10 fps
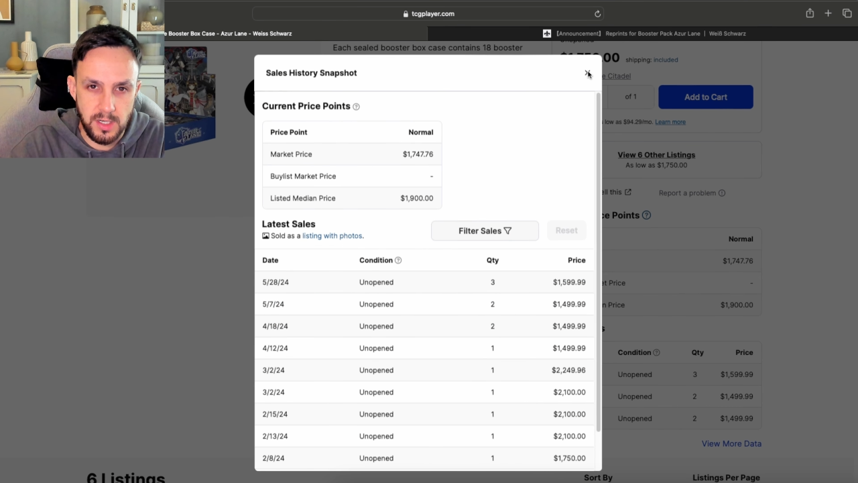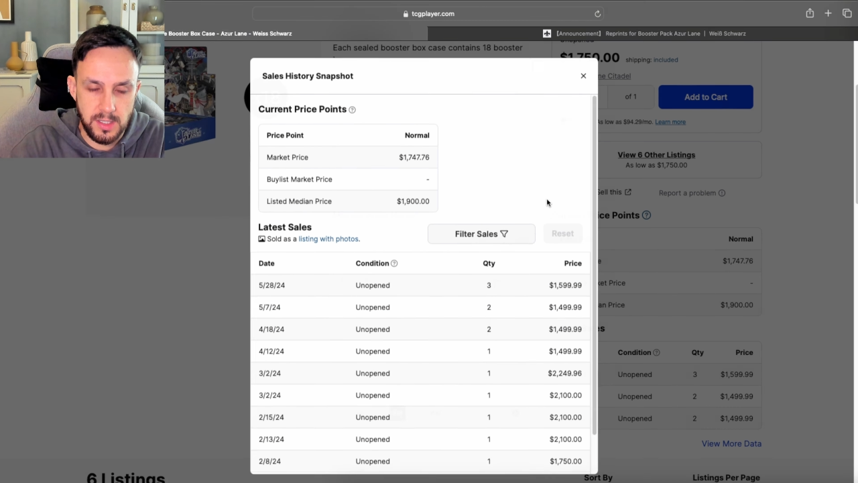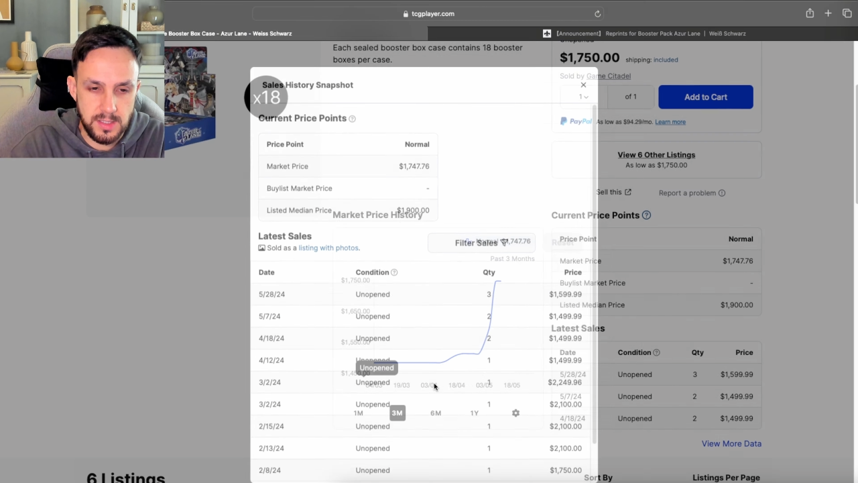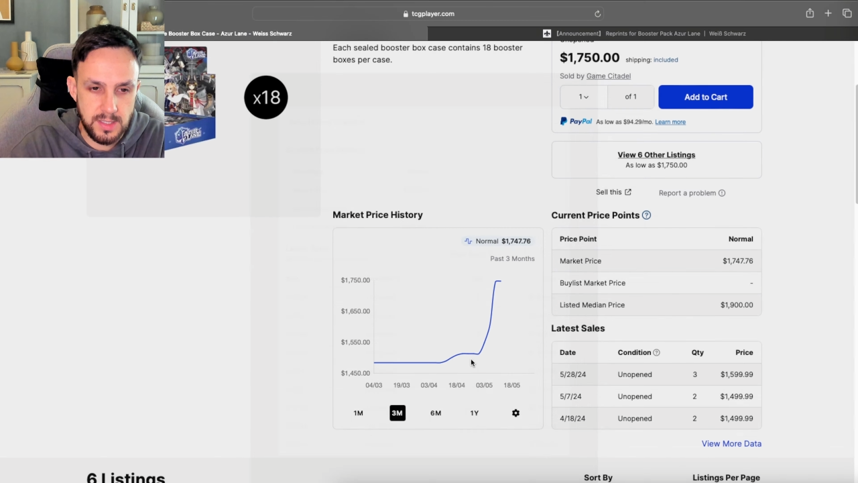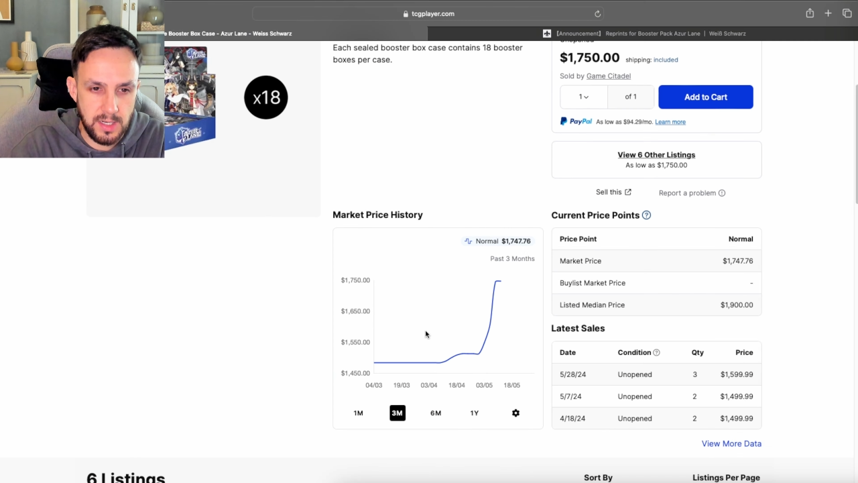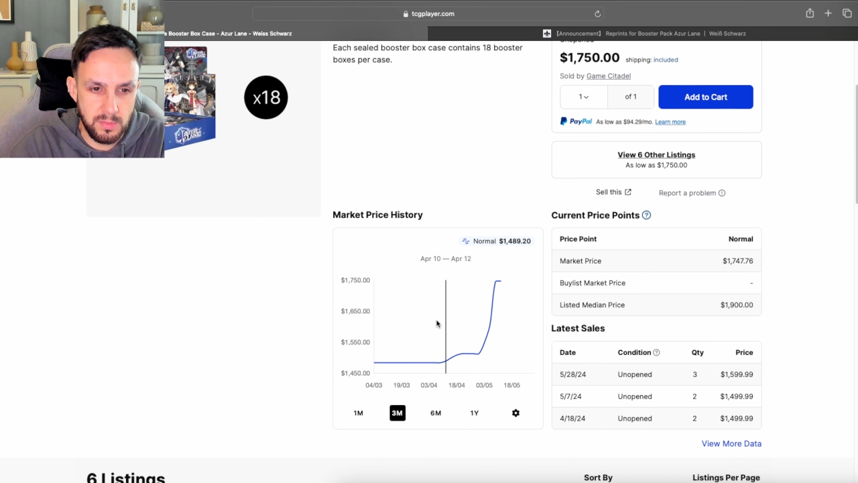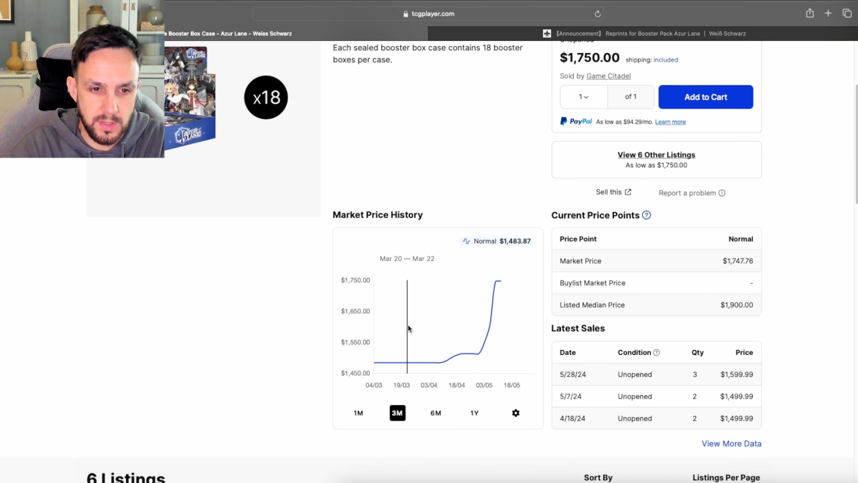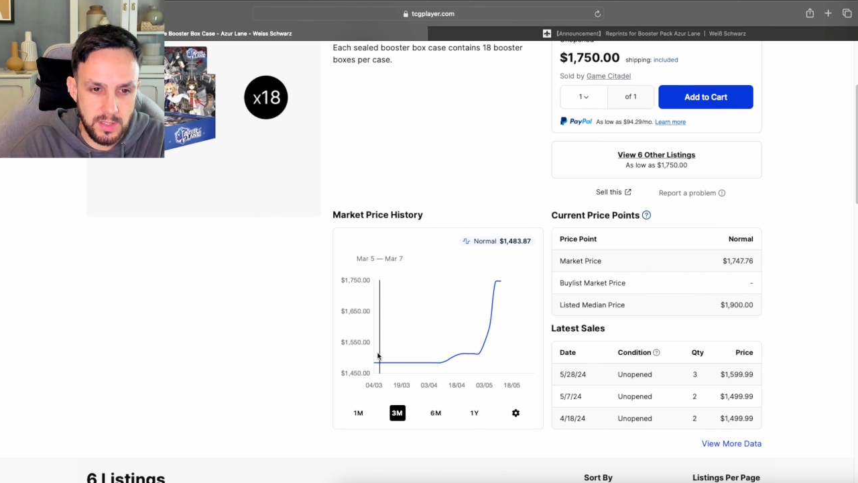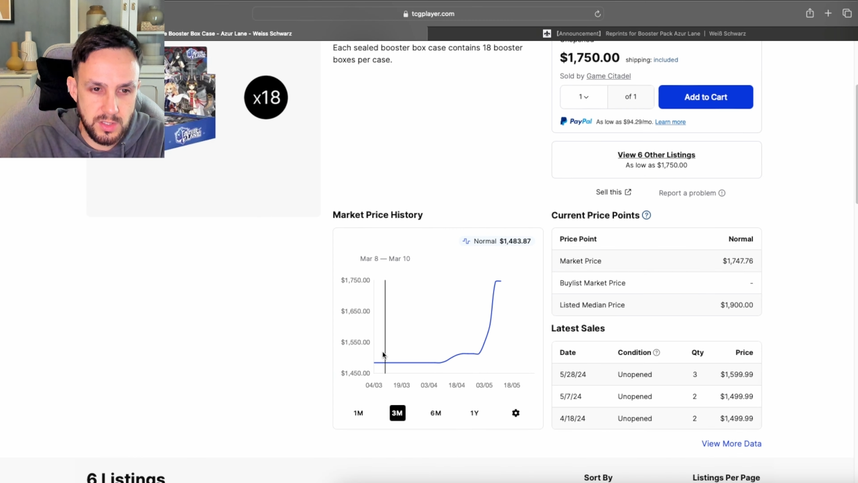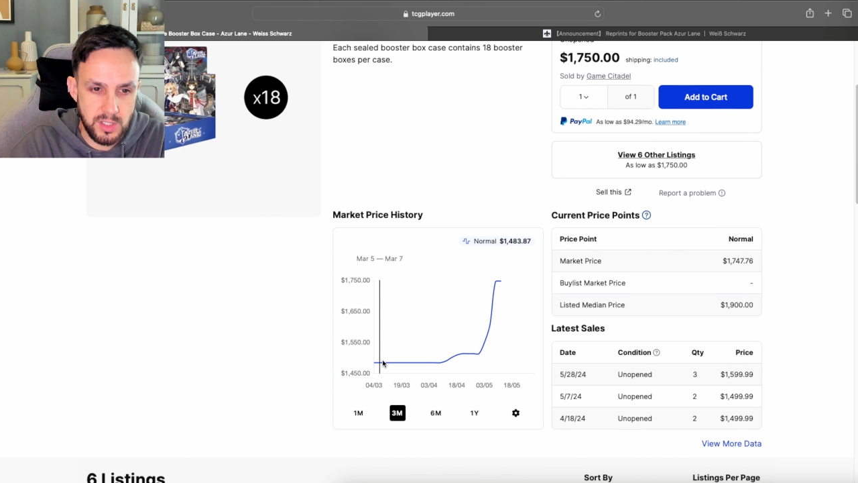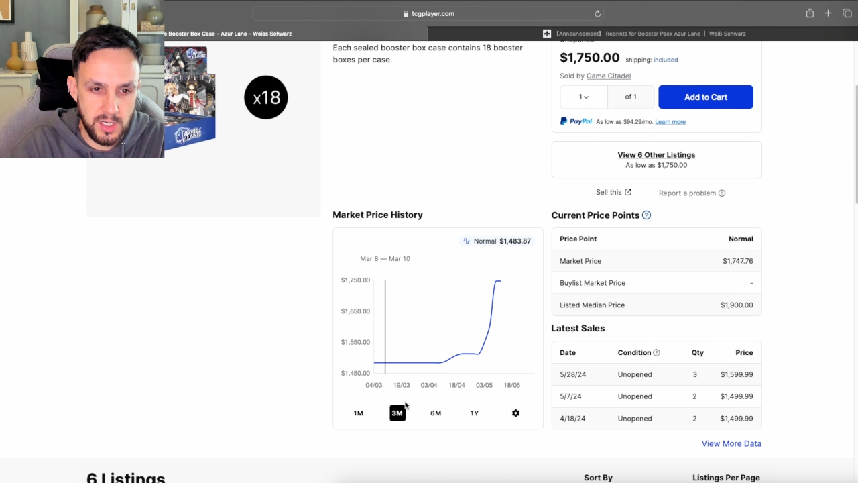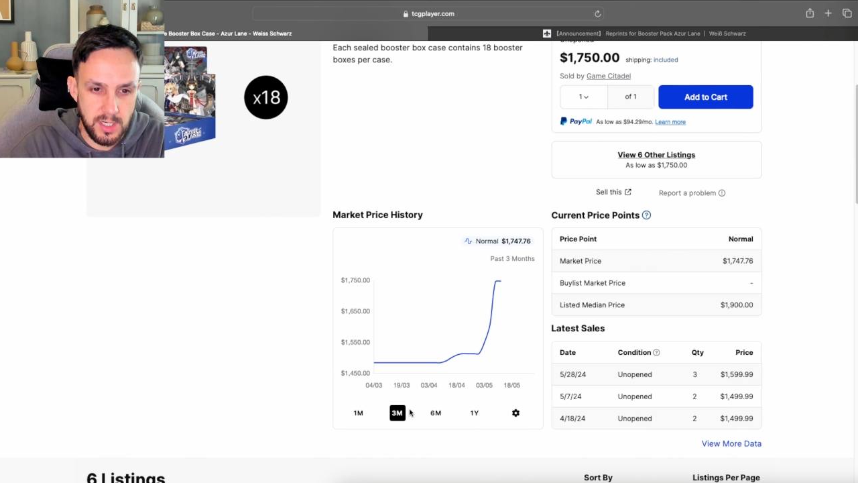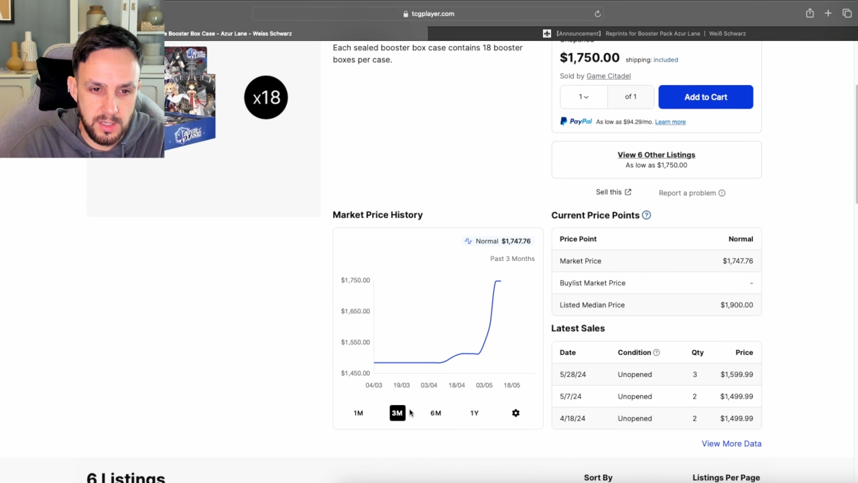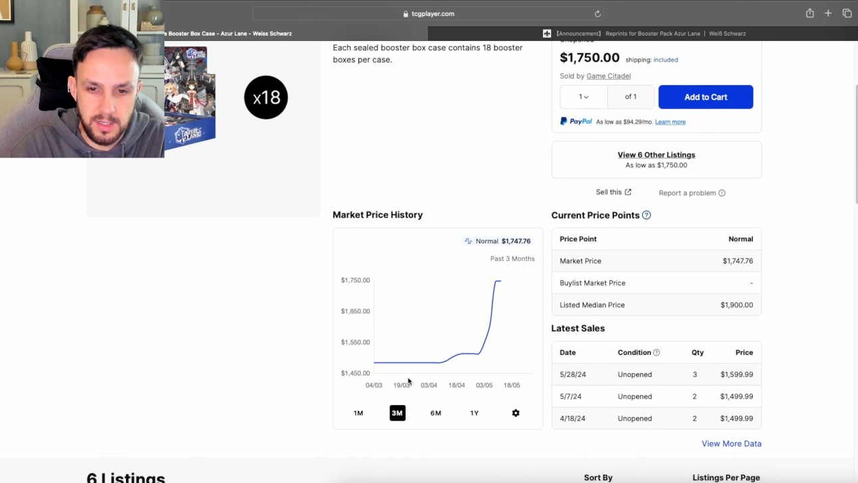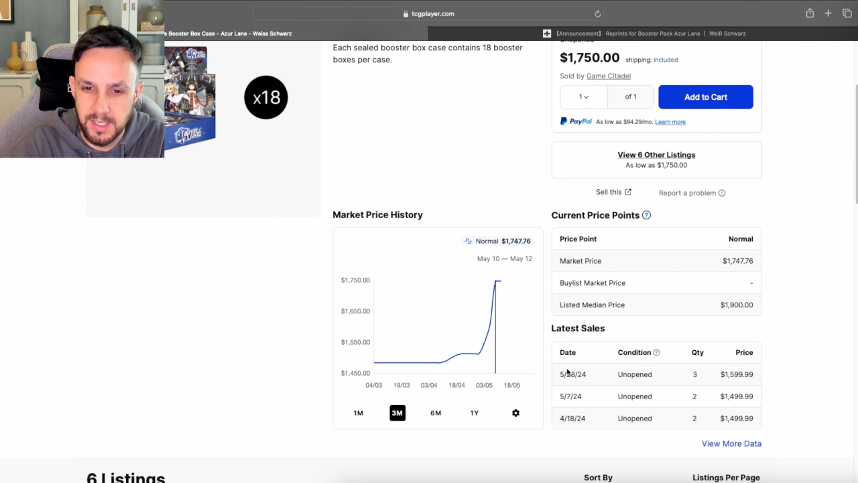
understand with this chart.